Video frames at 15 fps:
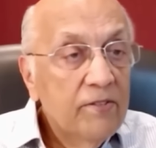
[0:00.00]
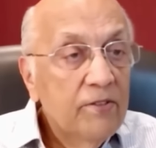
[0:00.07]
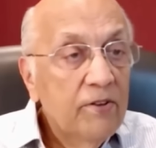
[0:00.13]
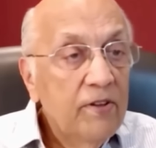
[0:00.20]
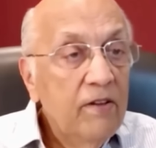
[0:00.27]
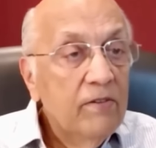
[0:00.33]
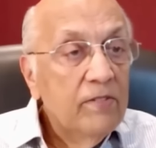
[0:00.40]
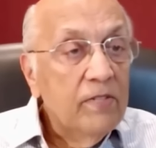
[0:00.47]

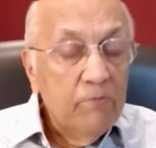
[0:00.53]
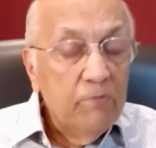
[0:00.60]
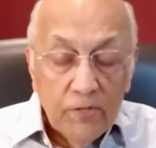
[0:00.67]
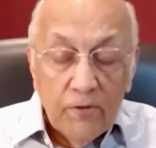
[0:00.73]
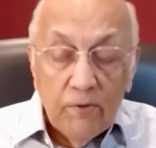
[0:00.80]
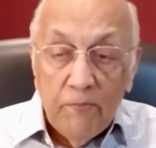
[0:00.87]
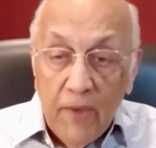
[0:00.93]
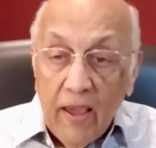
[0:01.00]
So he was
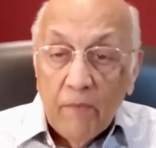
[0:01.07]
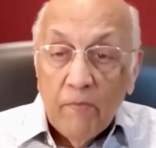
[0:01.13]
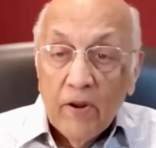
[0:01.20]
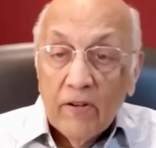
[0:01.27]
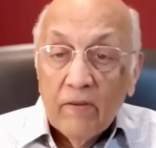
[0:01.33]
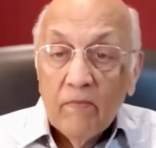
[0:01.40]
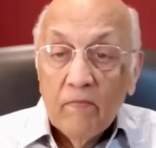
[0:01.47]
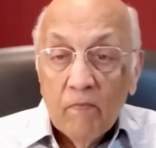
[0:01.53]
supposed to pay,
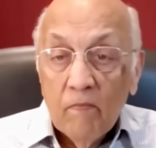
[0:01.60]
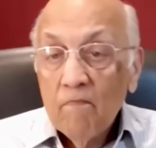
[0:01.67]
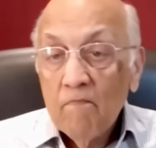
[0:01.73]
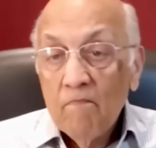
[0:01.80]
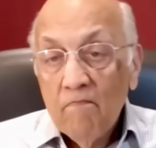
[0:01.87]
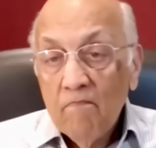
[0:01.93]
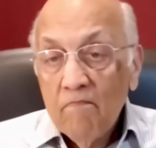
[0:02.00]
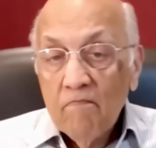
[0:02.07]
but
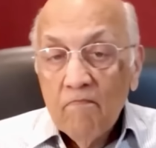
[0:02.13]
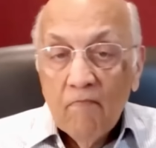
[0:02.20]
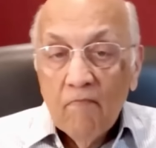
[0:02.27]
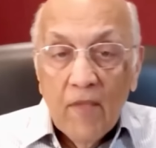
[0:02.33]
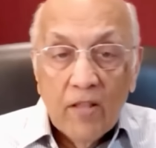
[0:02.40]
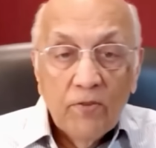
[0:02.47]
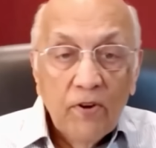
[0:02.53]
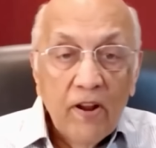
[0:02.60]

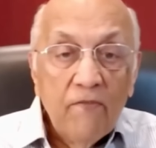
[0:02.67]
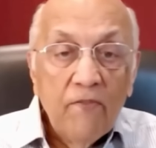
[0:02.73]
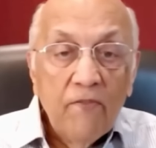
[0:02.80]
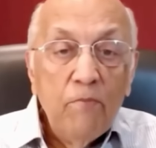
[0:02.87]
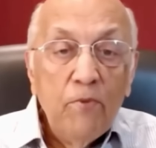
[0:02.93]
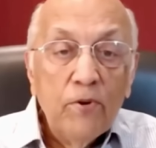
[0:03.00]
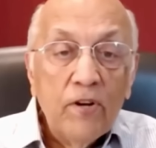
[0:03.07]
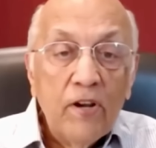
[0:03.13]
that's what
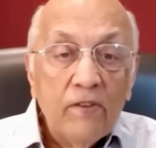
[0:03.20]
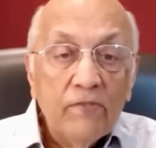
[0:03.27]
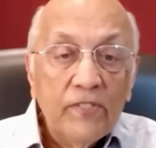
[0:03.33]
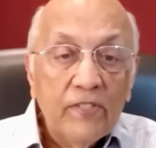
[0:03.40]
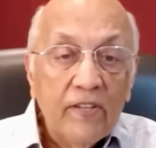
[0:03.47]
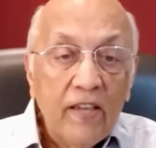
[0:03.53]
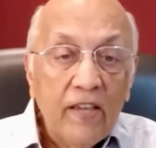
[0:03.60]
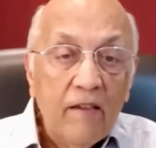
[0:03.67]
every boat
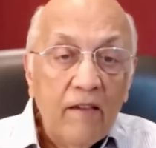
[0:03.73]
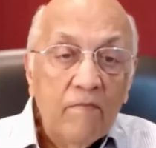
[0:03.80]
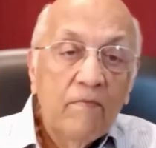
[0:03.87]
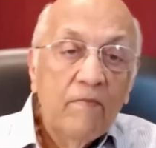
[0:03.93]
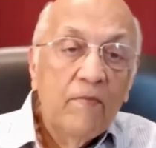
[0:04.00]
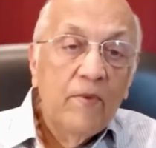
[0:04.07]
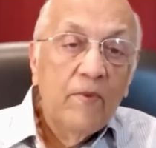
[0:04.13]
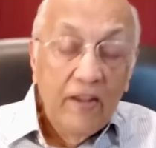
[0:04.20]
officer
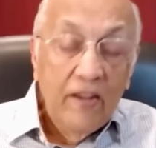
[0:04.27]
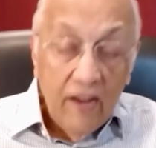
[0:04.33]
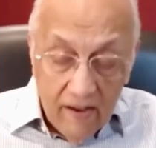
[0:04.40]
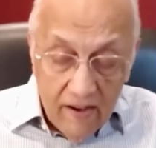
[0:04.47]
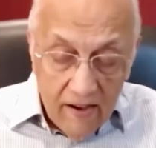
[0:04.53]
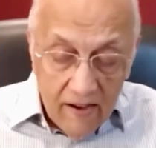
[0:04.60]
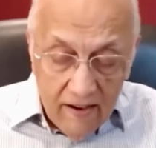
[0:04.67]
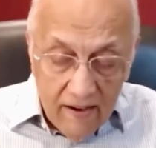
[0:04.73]

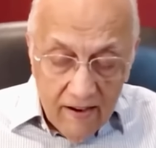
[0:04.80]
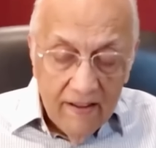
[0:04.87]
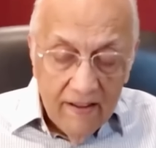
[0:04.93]
did.